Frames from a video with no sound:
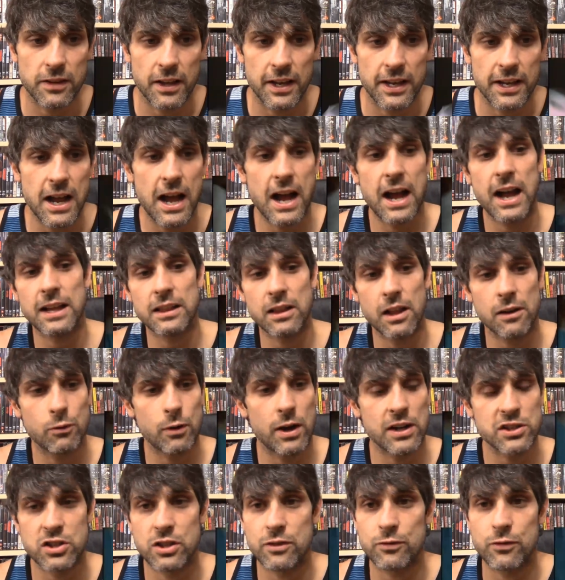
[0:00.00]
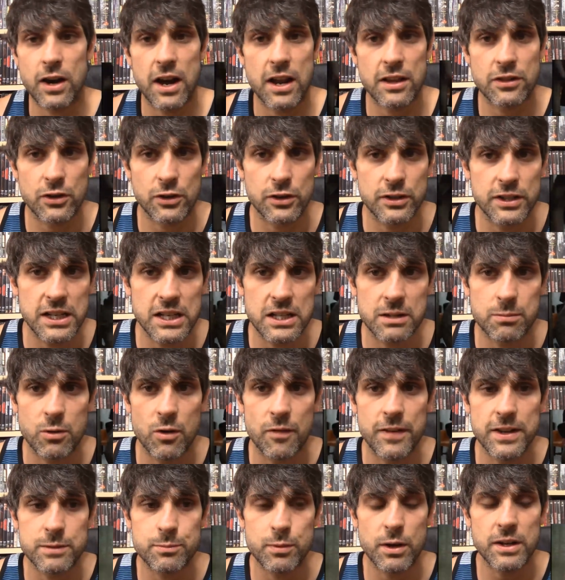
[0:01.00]
Like oh, I love watching the Friday Thirteenth
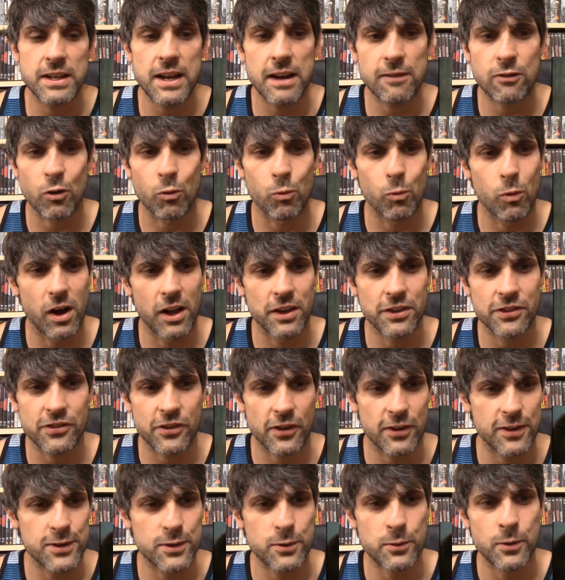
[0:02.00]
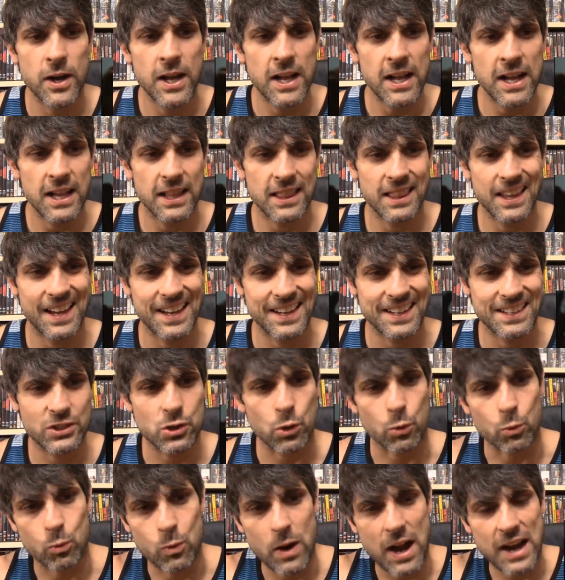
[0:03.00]
movies, but never once are you like
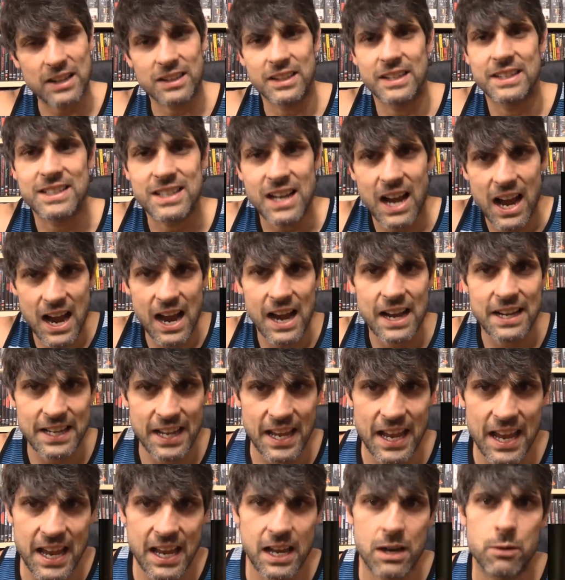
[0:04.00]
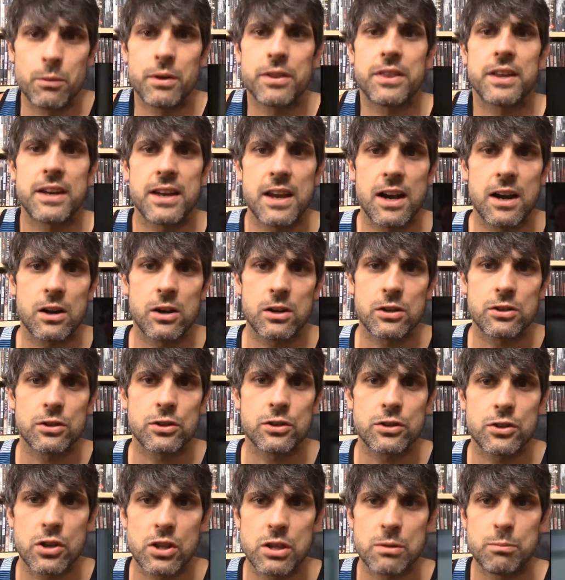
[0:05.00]
directly tied in with a
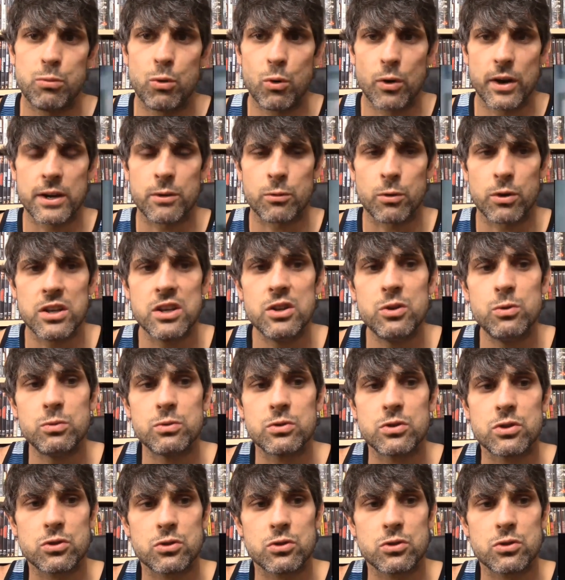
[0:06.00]
character to the point where you